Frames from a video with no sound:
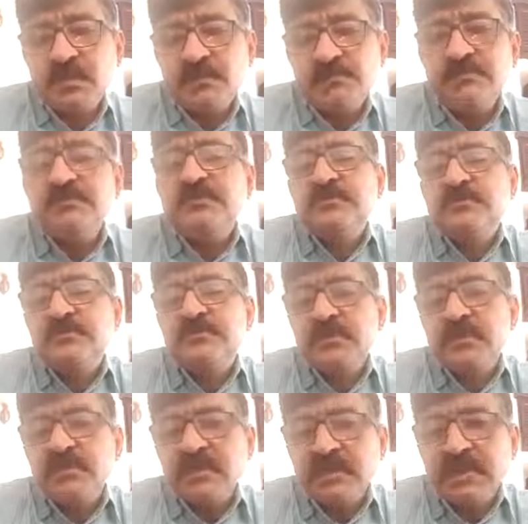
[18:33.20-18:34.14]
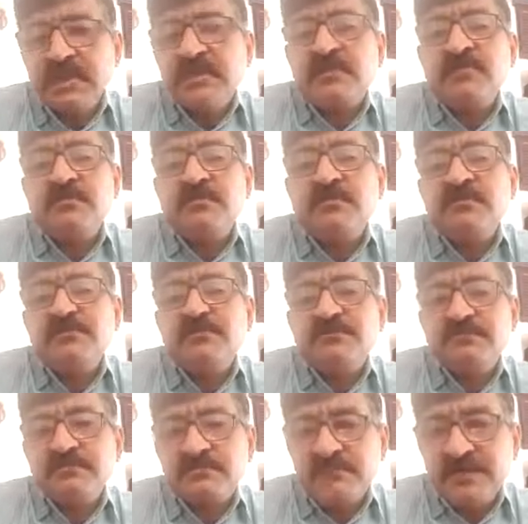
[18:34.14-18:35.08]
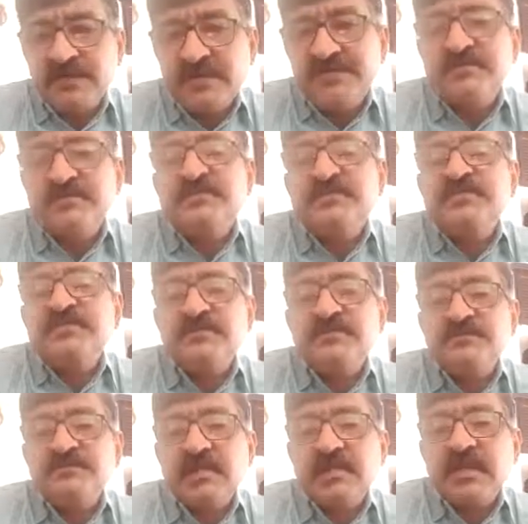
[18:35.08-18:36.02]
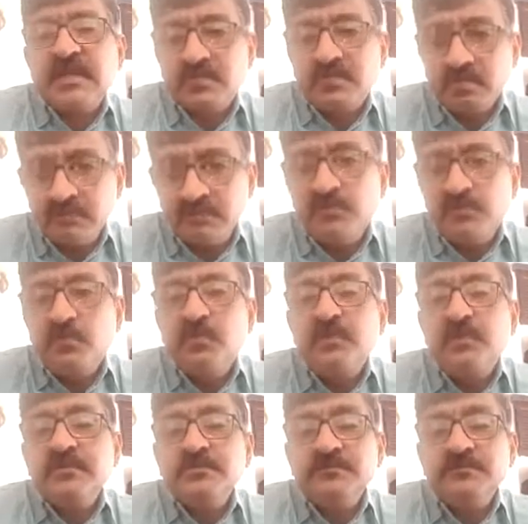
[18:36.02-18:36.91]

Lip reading: with lack of vitamins, lack of food,